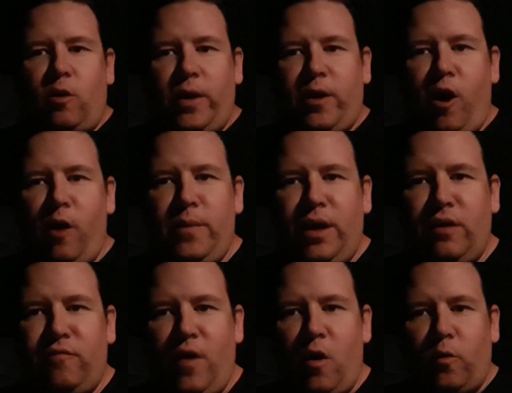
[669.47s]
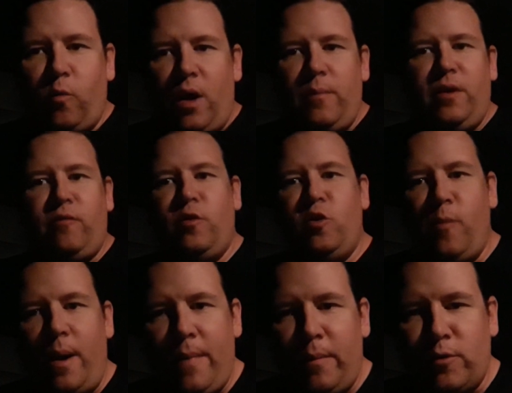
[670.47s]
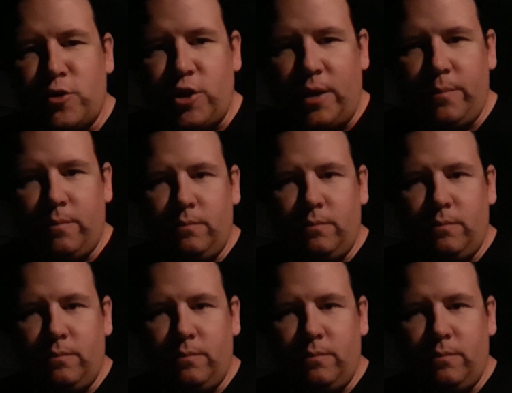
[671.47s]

They called me on the phone, wanting me to renew my membership.